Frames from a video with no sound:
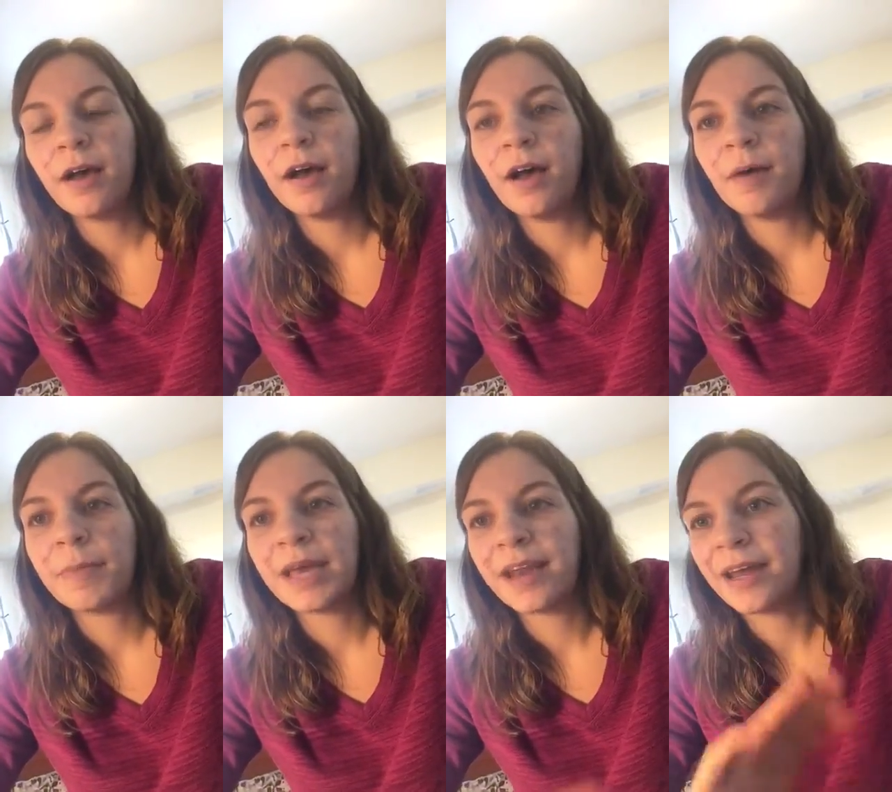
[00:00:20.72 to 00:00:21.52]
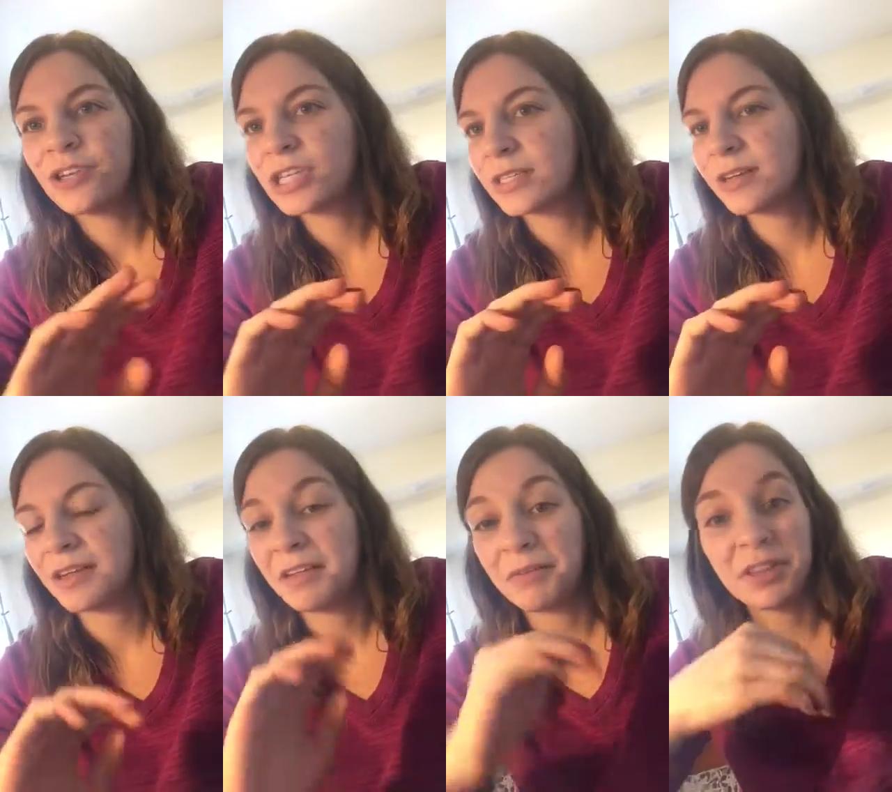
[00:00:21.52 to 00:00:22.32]
and
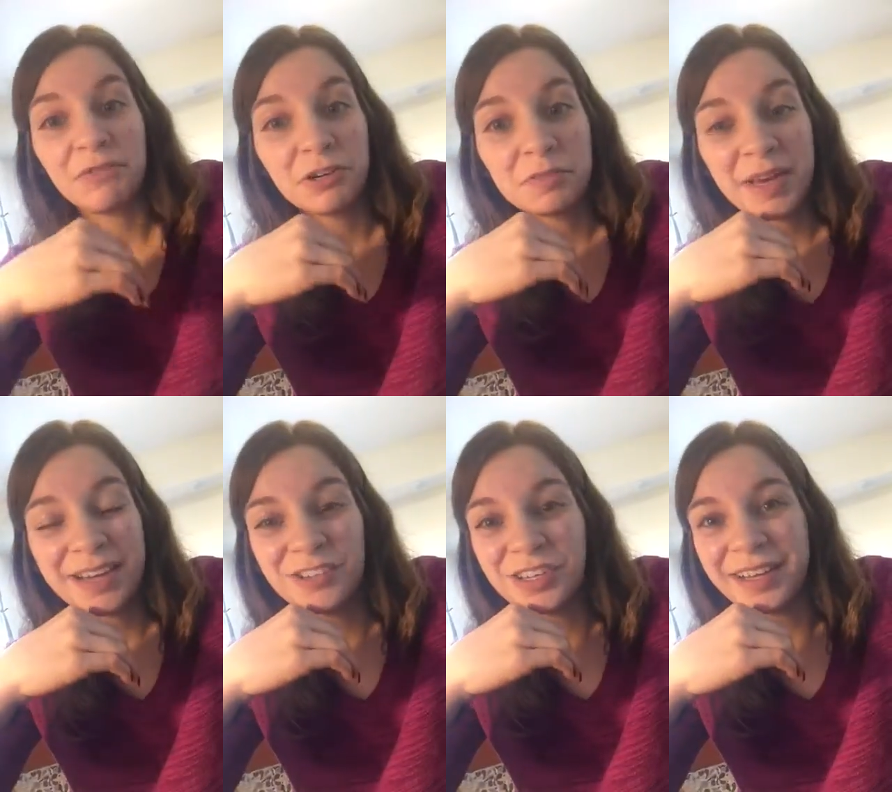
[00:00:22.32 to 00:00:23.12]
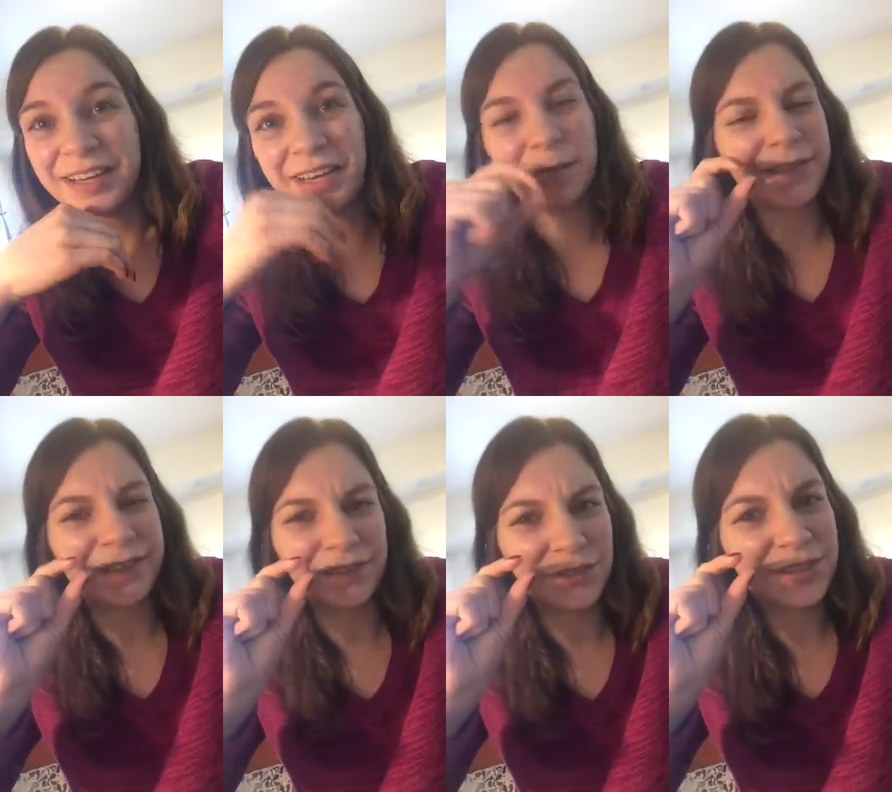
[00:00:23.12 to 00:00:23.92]
I read the first page, and like
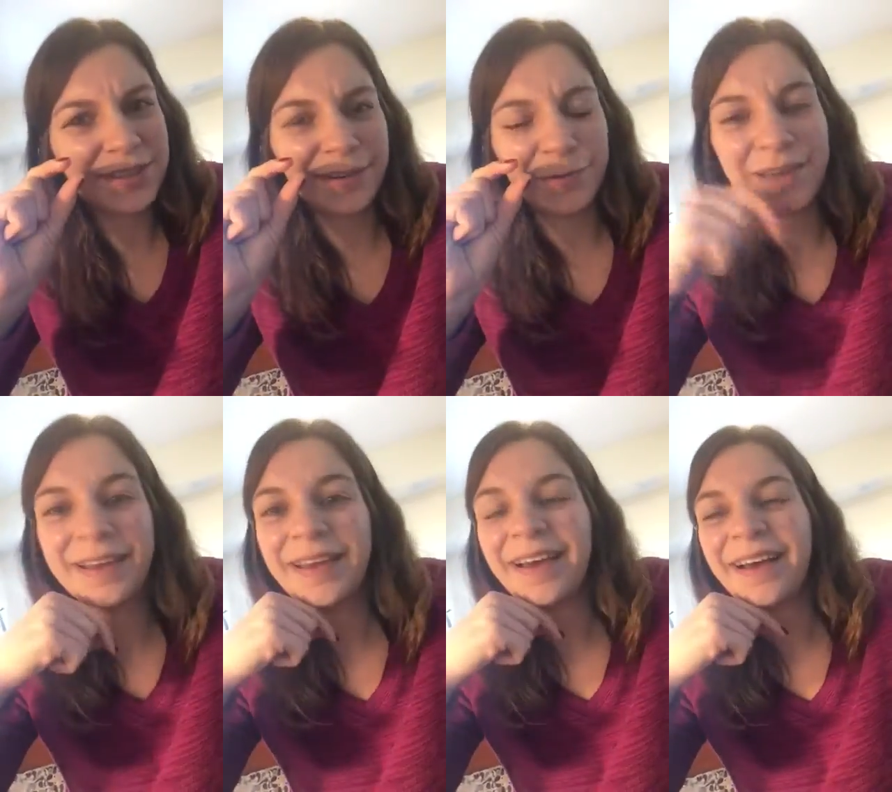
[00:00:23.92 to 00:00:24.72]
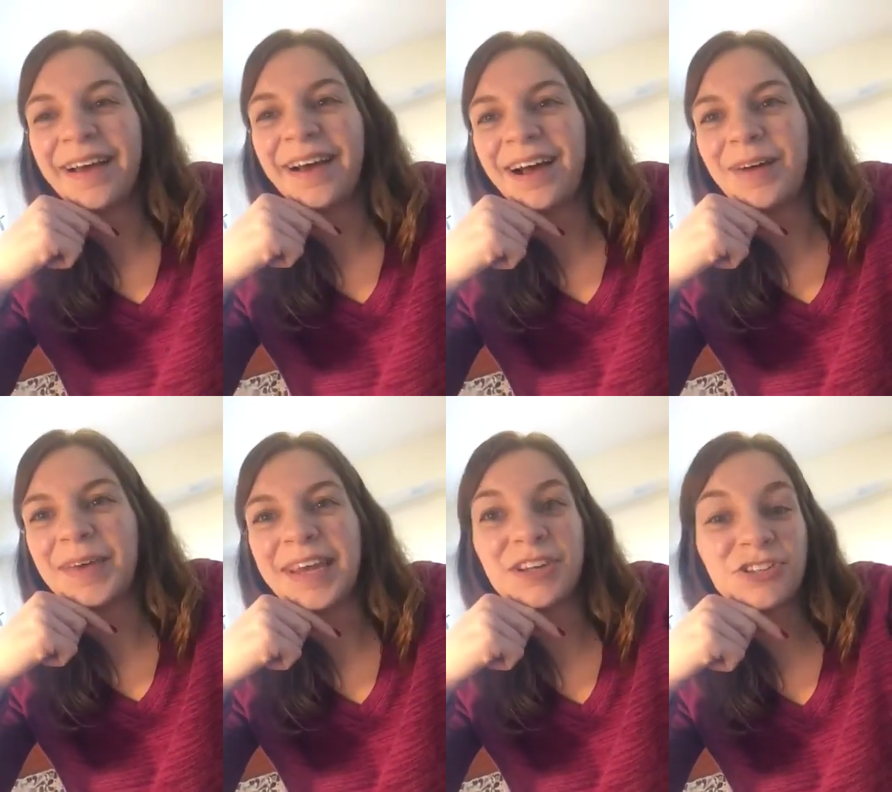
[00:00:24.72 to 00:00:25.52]
Amazon gives this a little bit.
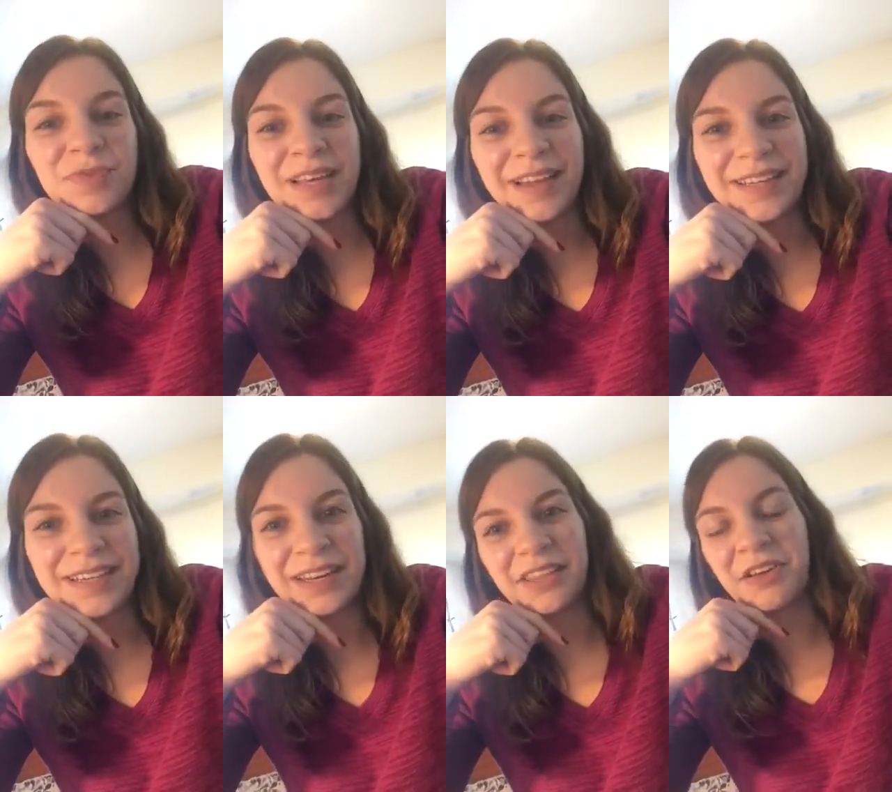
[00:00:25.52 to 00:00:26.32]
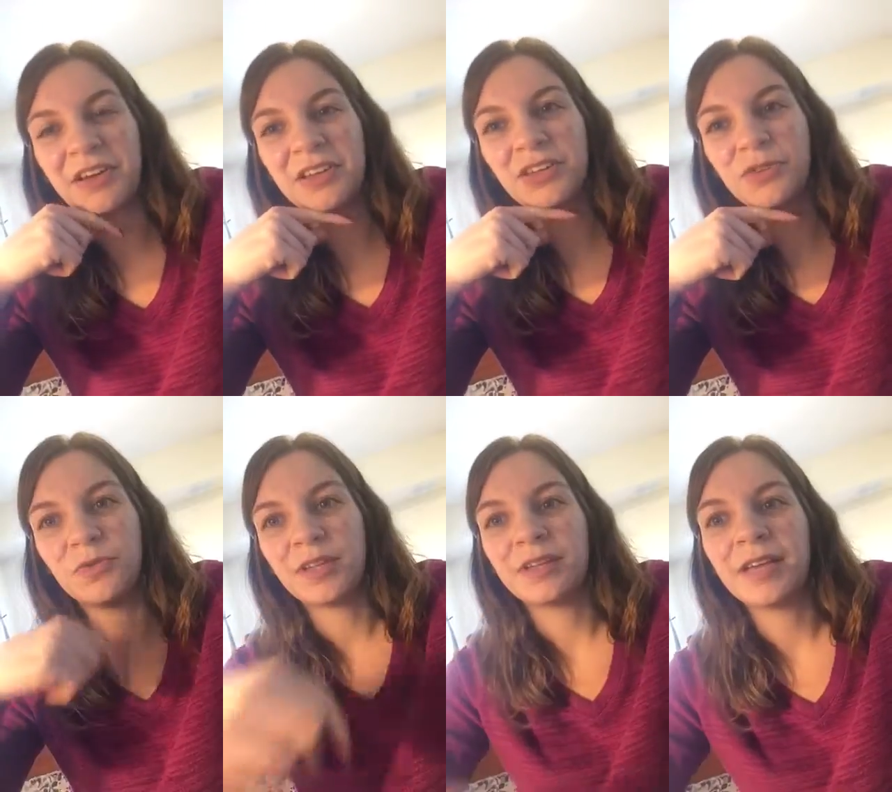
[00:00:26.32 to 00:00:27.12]
And I just really liked it, and I thought you
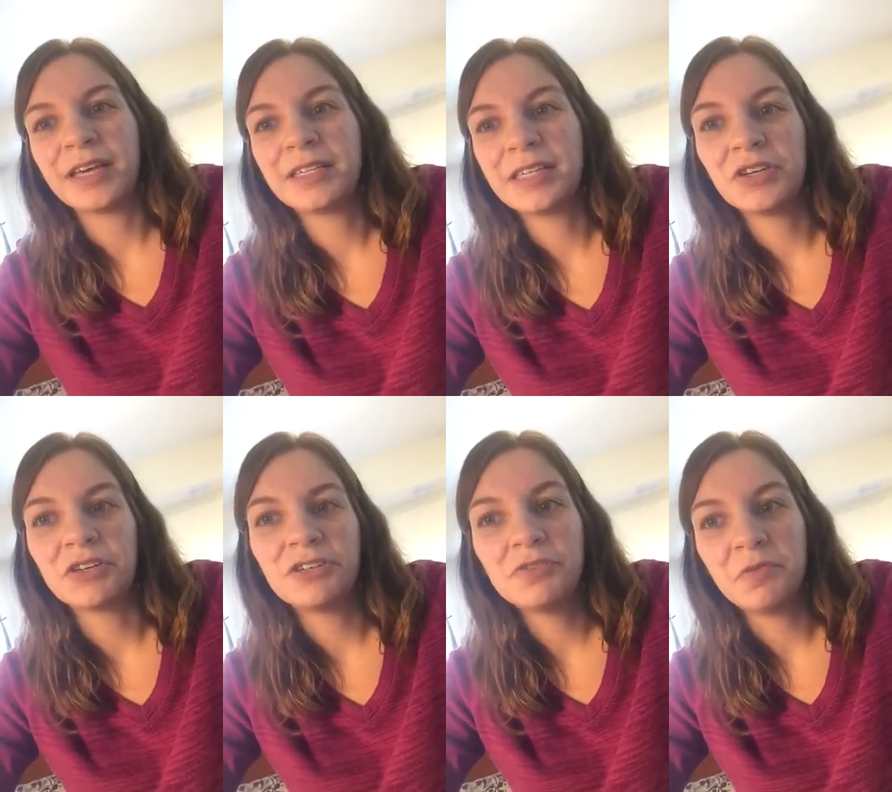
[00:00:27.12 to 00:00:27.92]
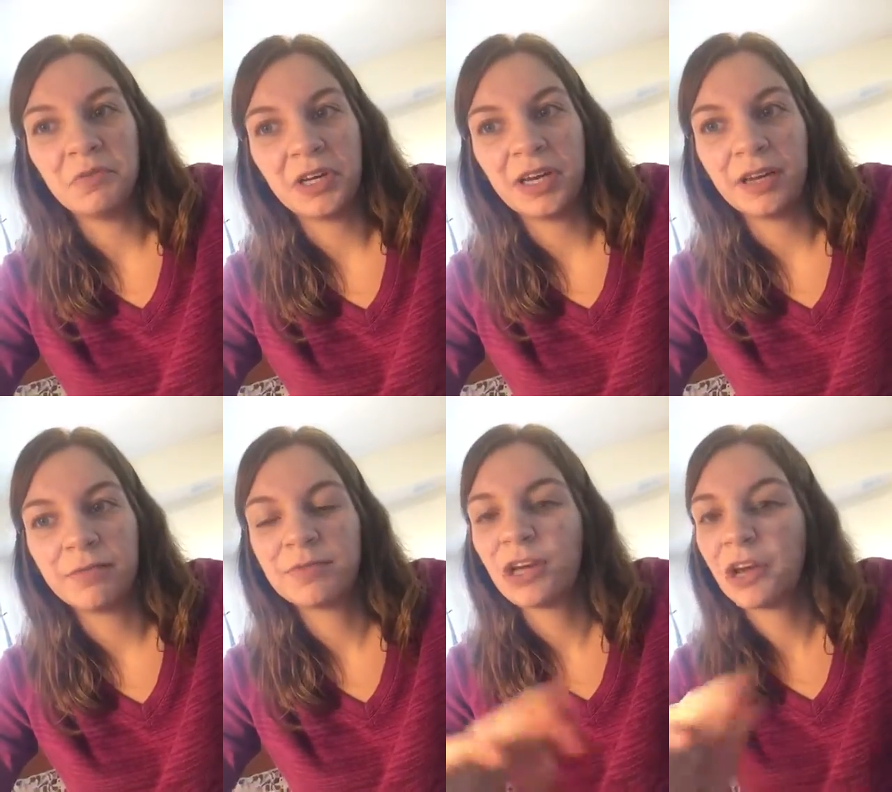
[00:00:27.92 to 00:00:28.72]
would like to hear it too, and we're going
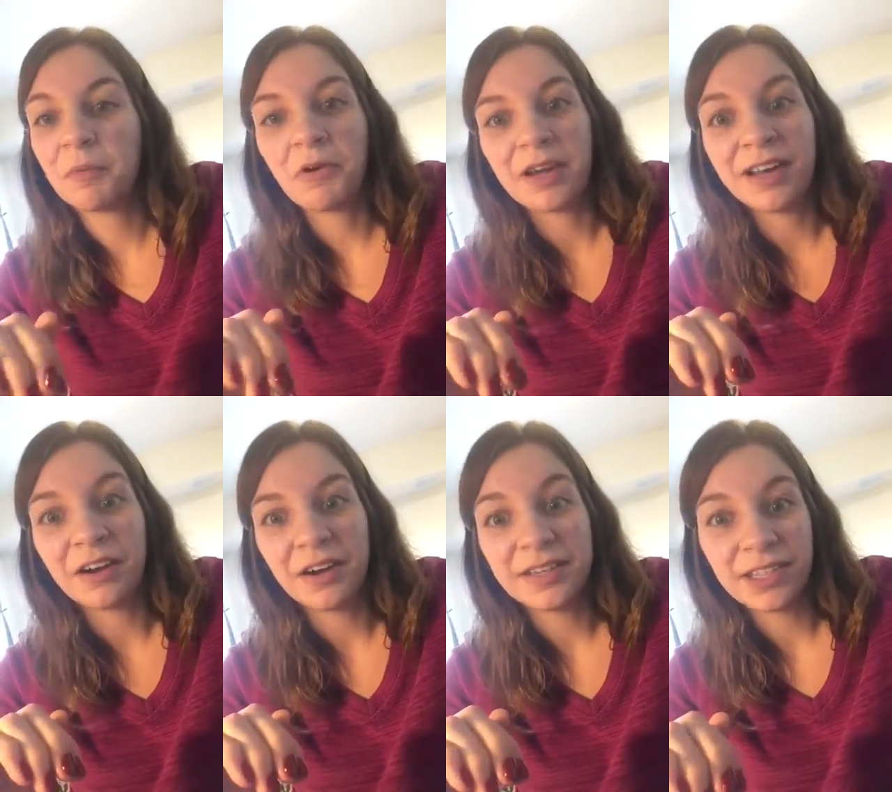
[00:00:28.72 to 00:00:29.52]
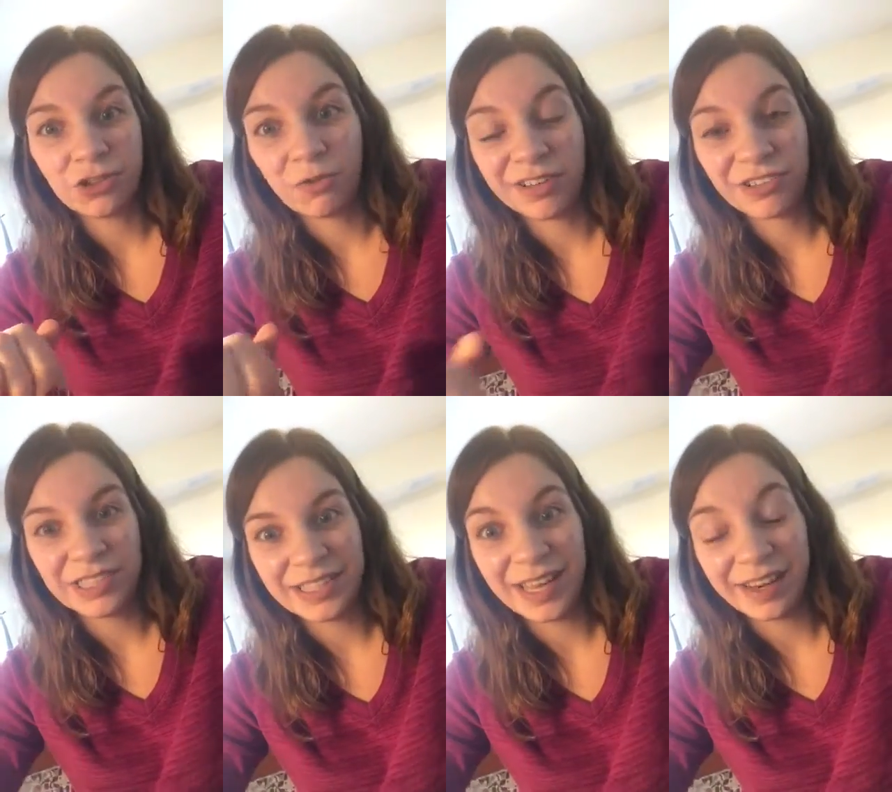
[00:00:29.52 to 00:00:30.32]
to talk about it in our essential
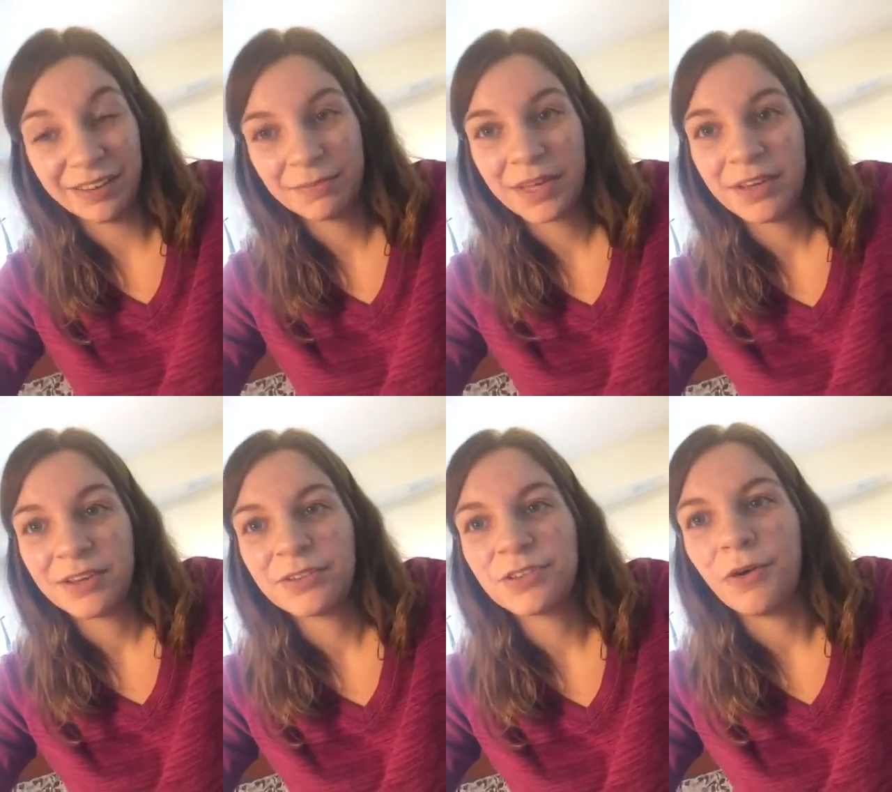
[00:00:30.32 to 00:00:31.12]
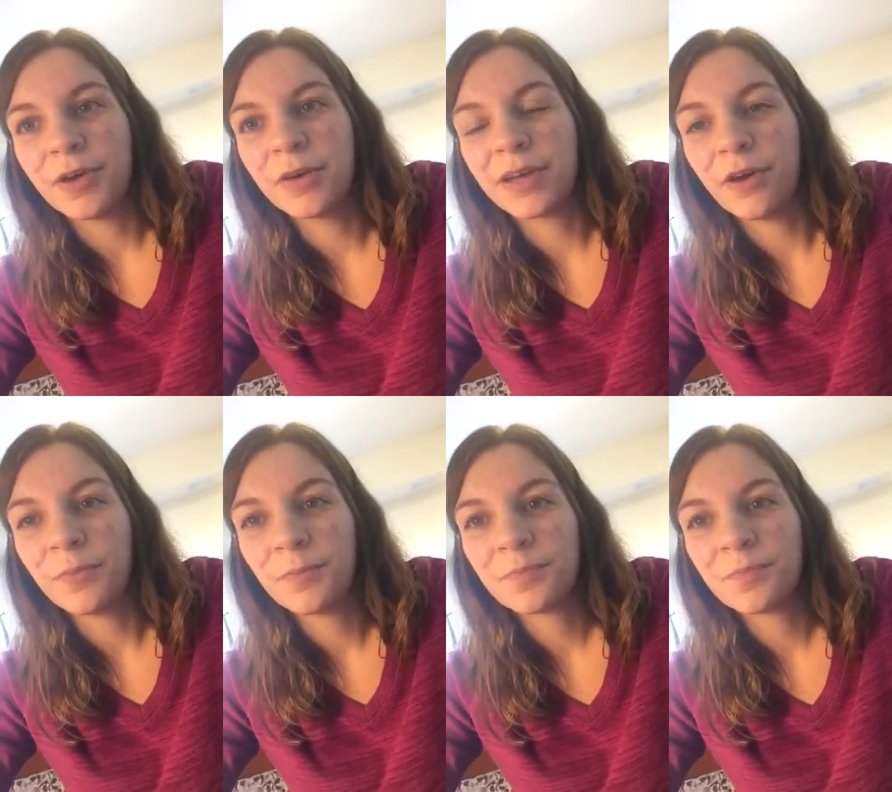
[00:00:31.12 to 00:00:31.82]
questions then. So here we go.